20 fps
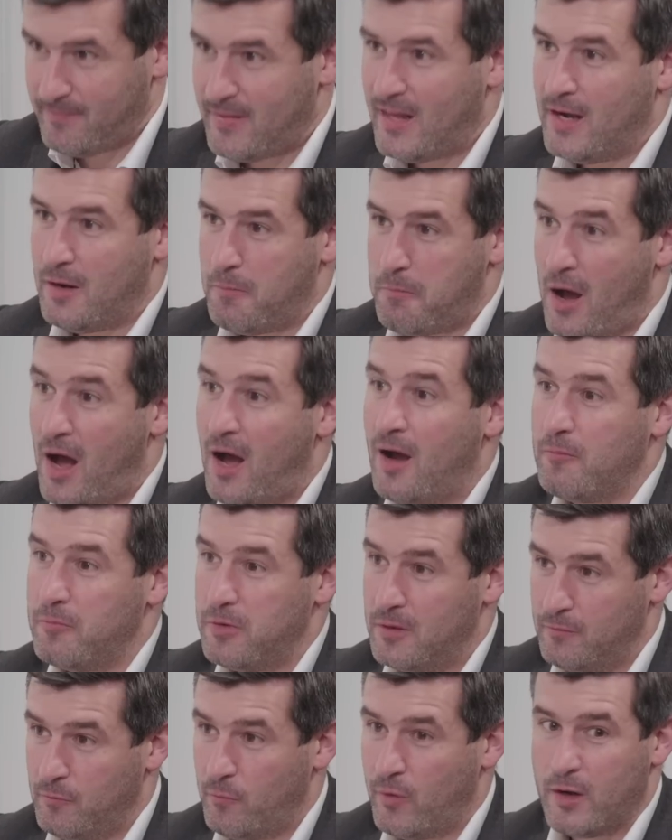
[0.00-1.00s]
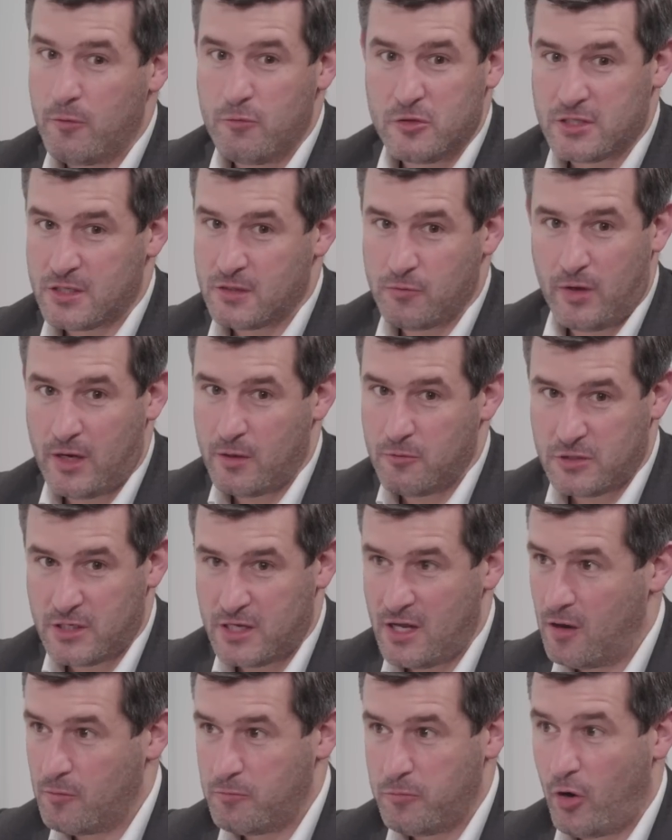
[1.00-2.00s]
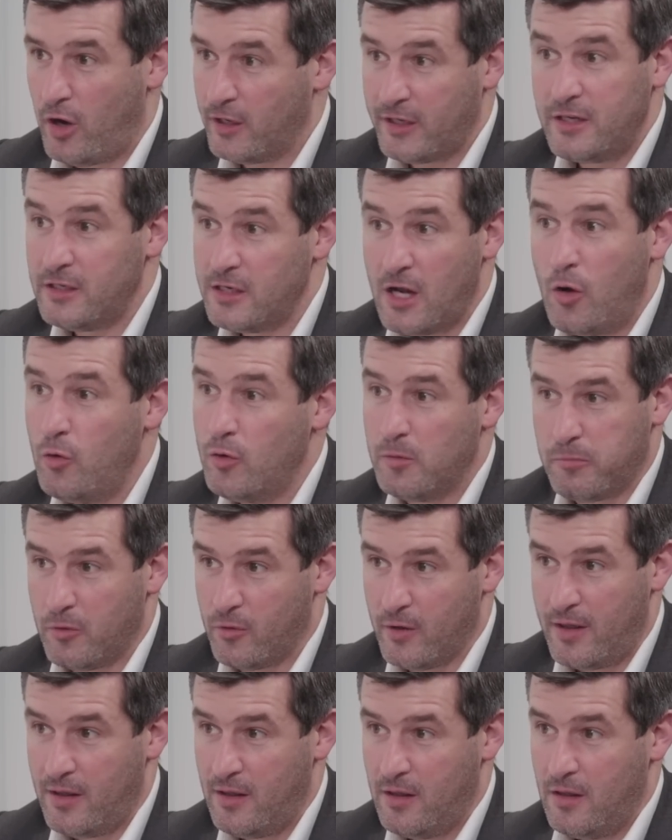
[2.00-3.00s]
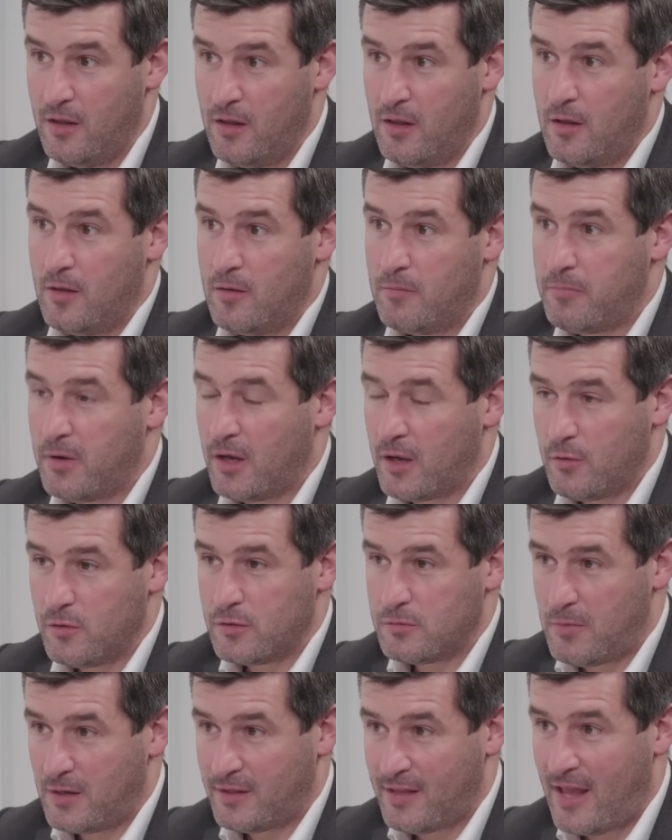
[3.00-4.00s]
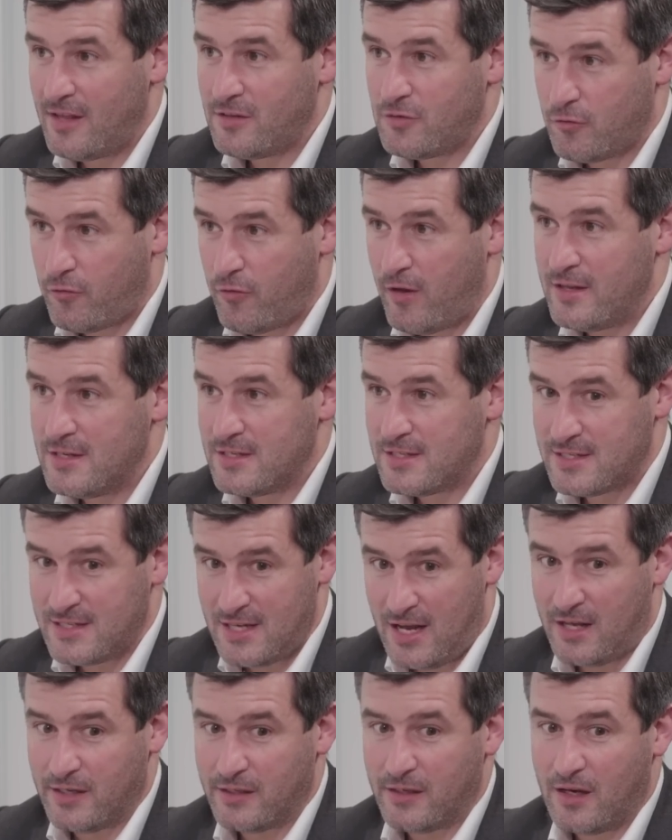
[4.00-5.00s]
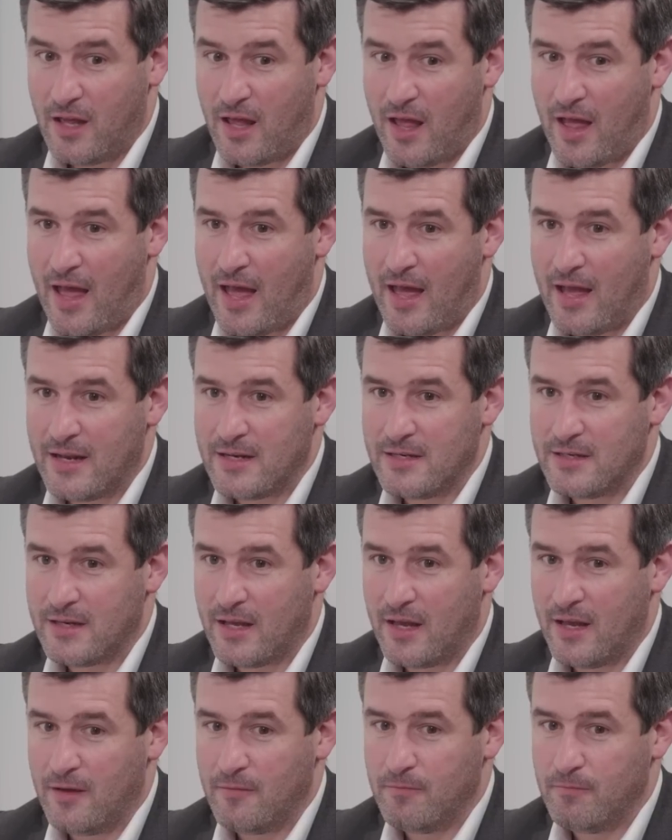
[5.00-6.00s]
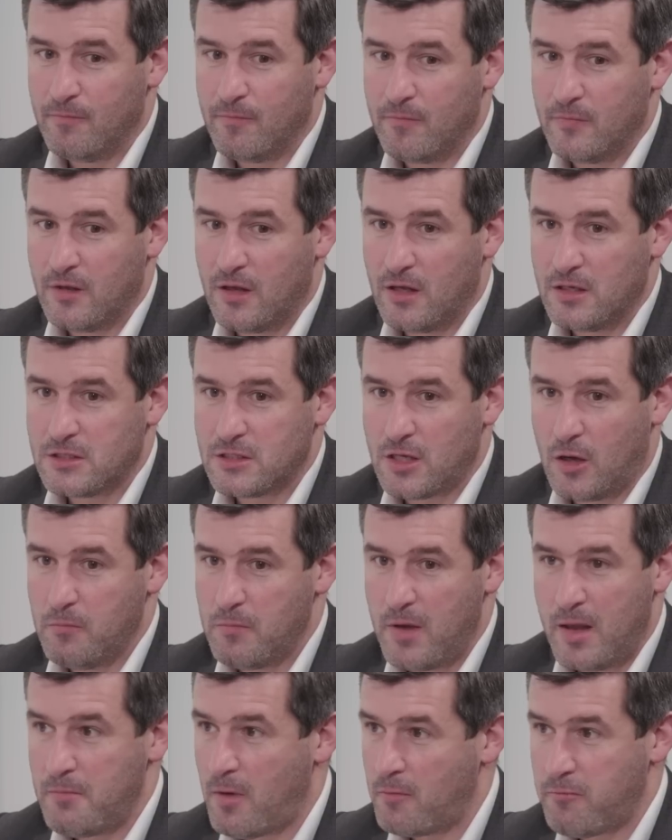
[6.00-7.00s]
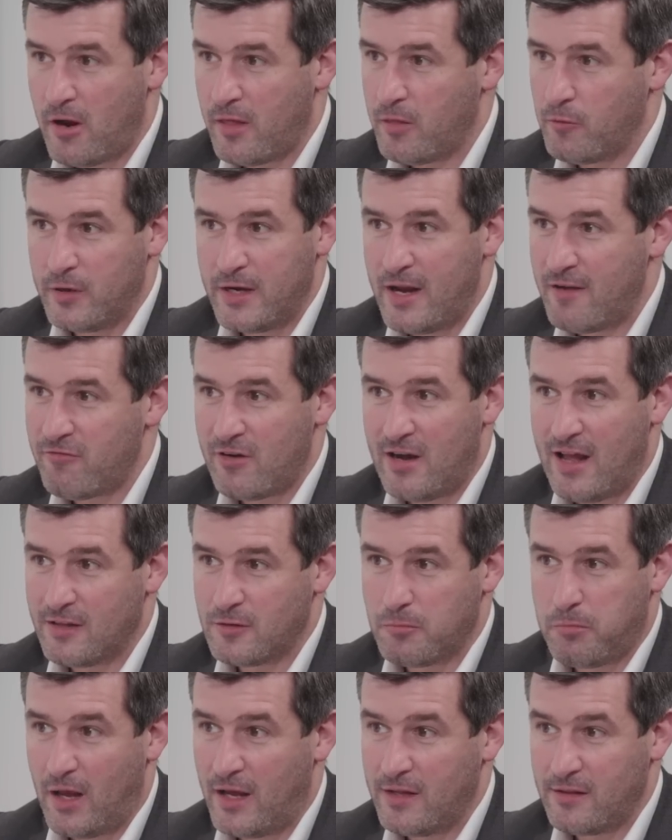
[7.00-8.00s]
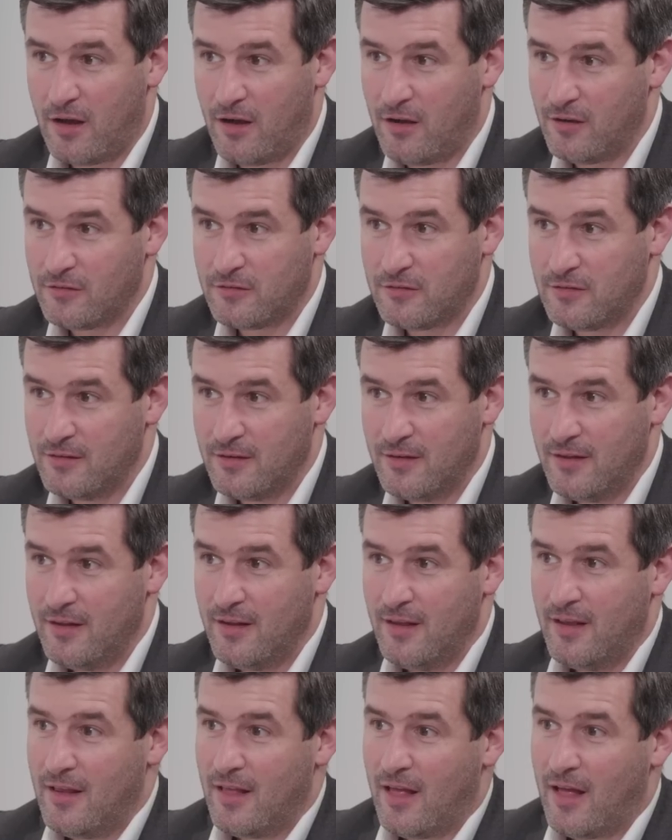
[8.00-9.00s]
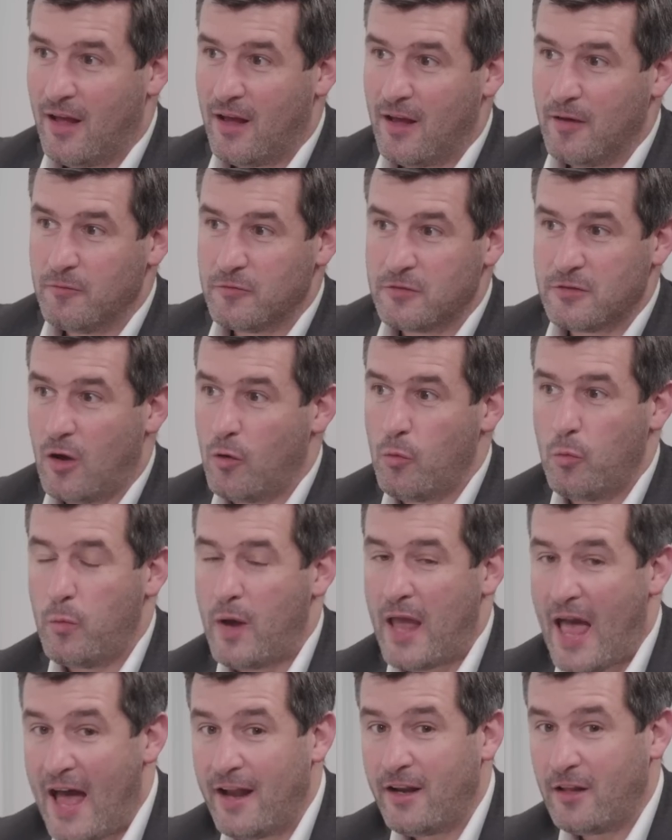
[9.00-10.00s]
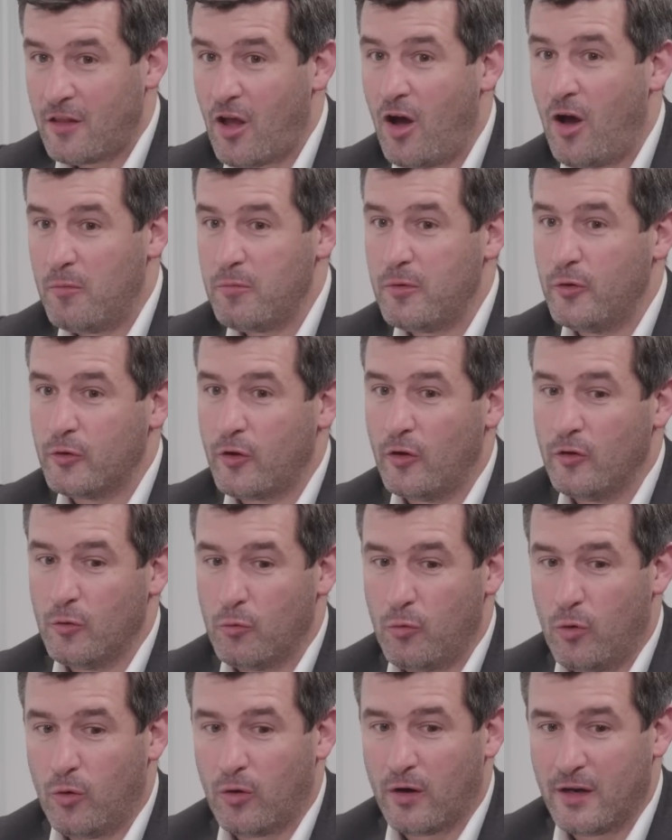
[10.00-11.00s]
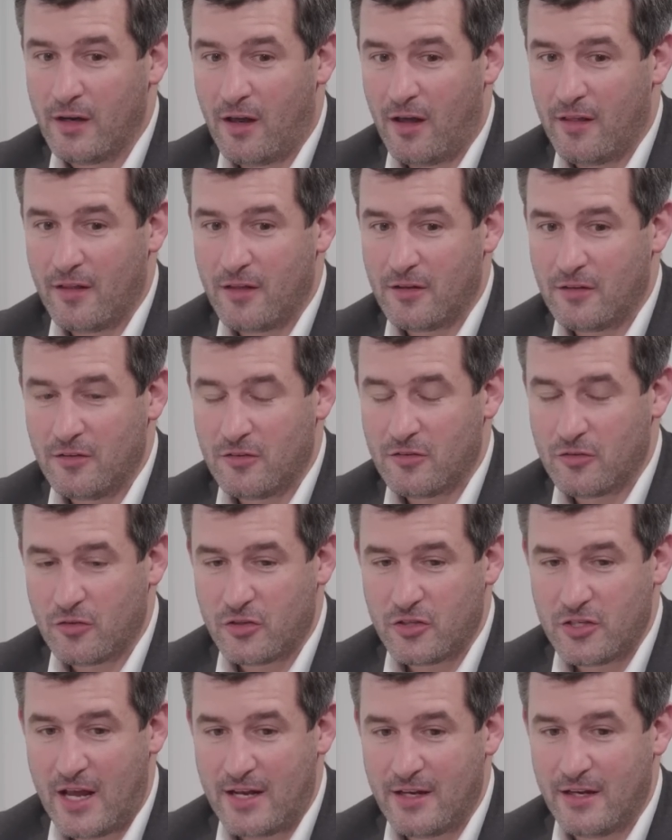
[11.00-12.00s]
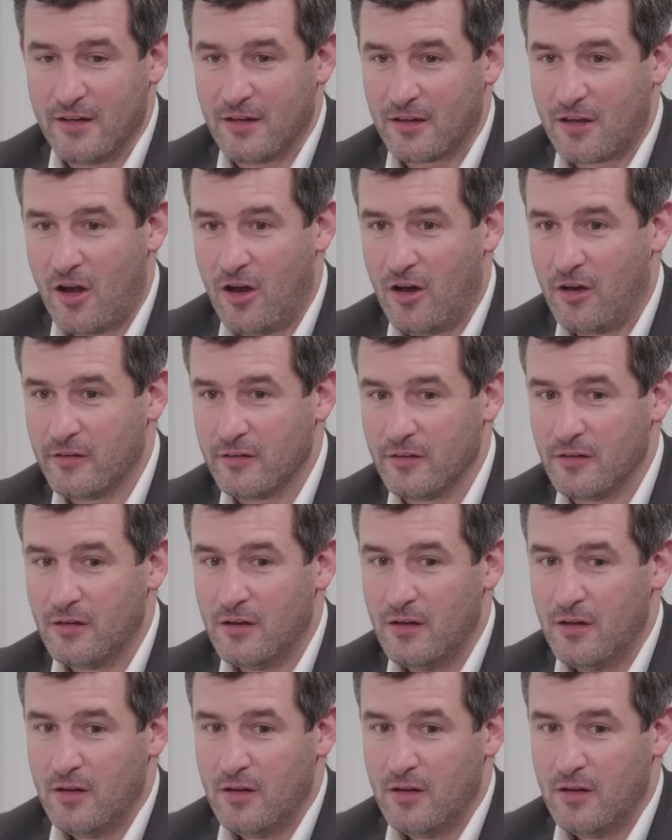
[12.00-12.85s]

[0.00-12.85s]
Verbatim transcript: in a pub when he was a young boy. I didn't know the boy, but he was my dad's friend's son, and so me and my brother were never allowed to play darts. So we had a dartboard on the wall in like the sort of shed in the garden,